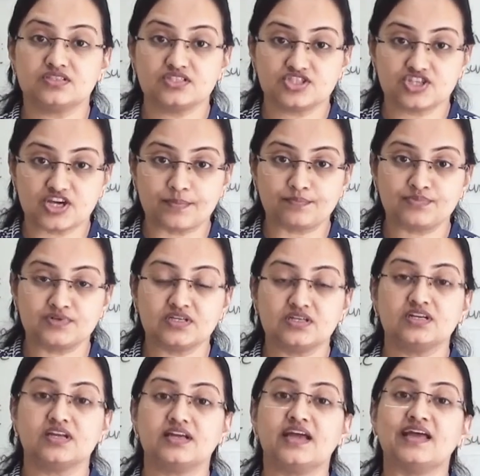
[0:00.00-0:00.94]

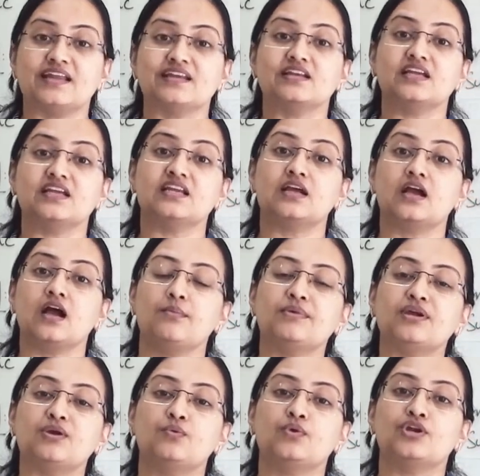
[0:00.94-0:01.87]
chapter, and in
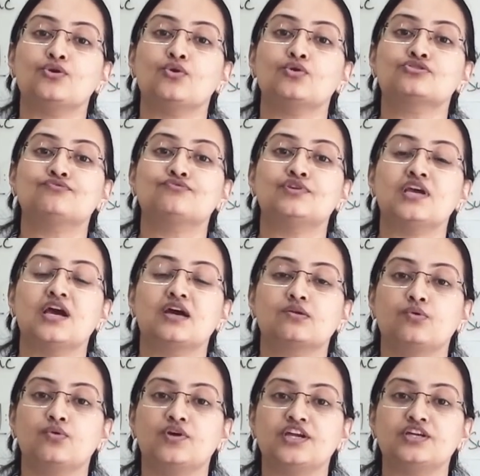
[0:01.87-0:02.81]
coming videos we
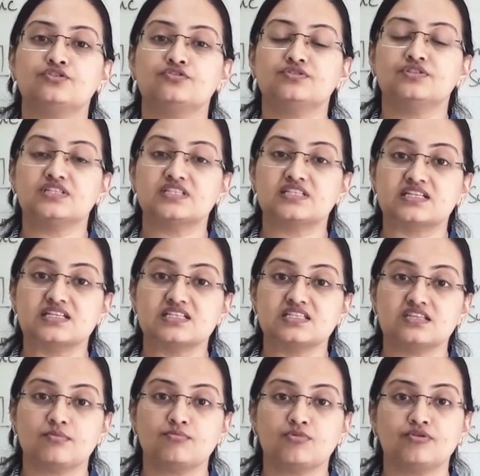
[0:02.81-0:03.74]
are going to discuss
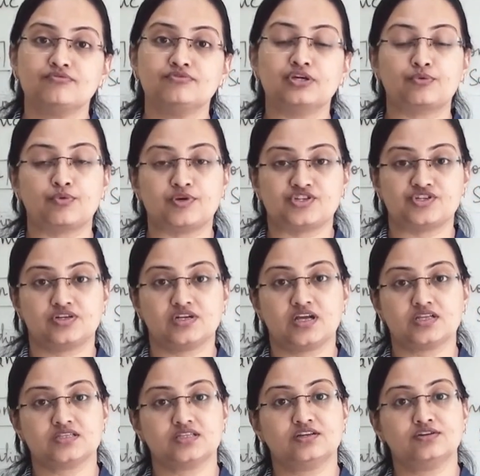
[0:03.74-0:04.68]
some of the question
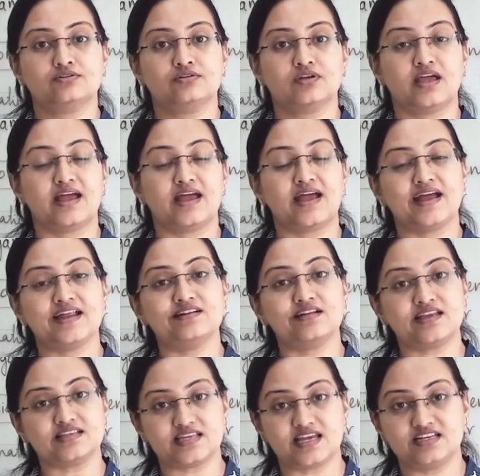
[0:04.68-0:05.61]
answer
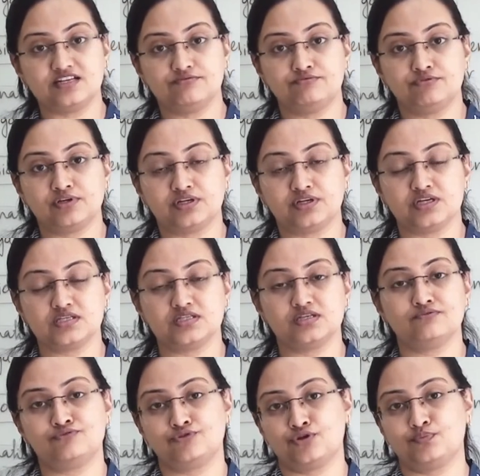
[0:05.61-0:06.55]
and scientific
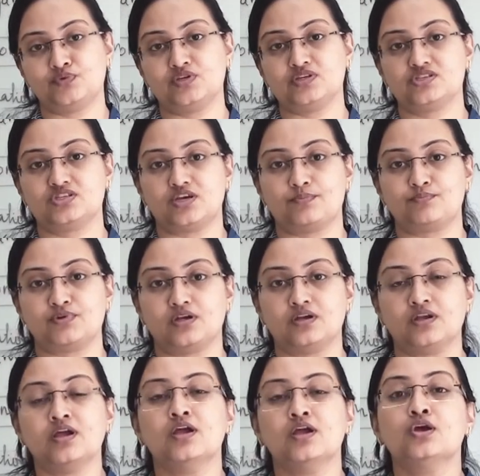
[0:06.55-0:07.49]
reason from this chapter.
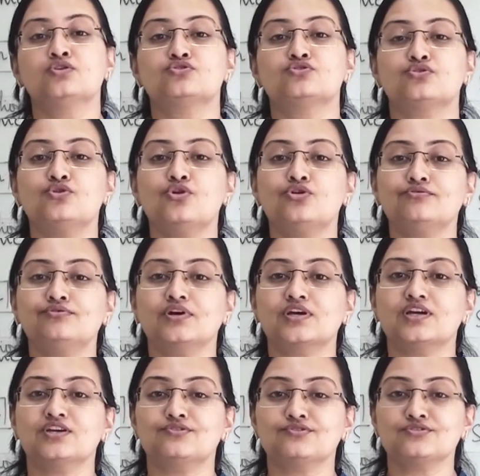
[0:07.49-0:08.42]
So don't
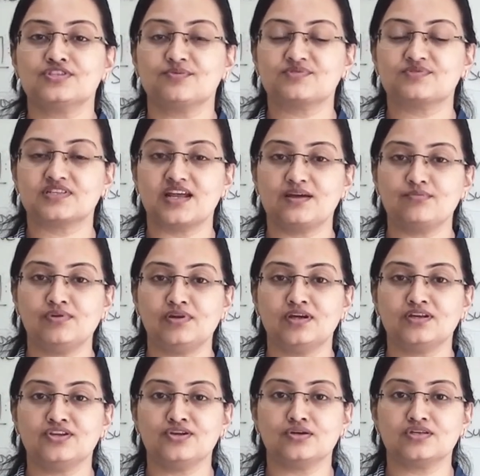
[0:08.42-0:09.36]
forget to subscribe,
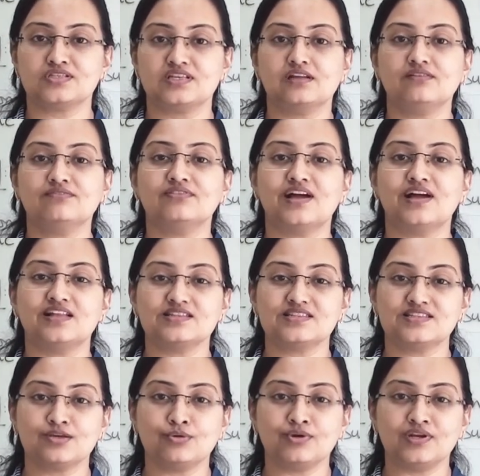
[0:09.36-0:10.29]
Learn Yourself. I'll
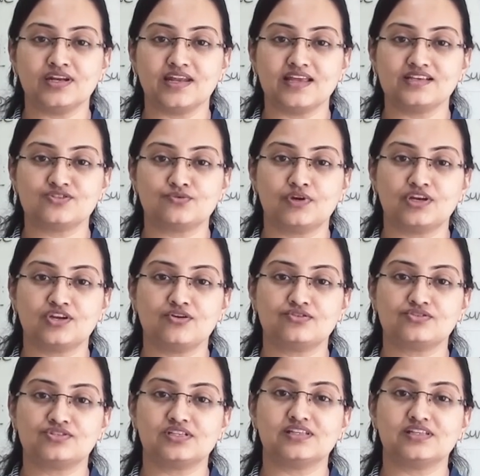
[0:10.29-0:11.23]
see you in next
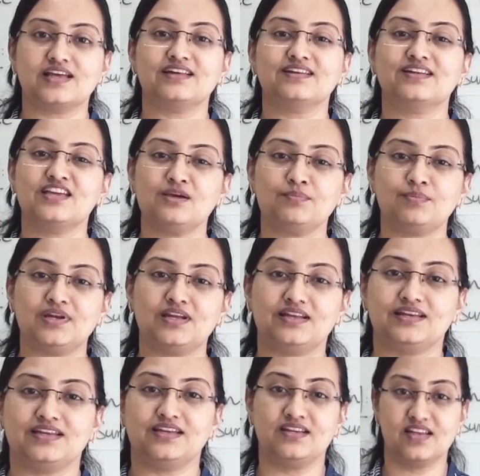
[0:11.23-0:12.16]
video. Till then, keep
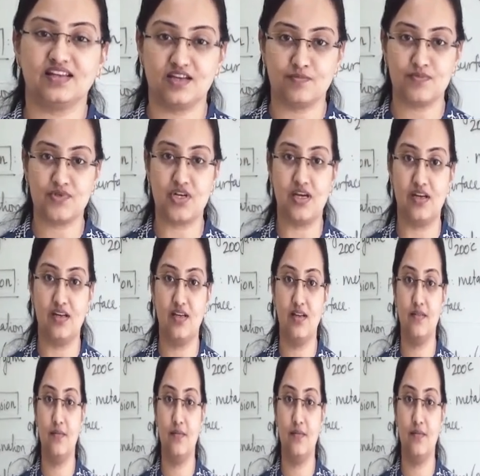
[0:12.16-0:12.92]
learning, keep sharing.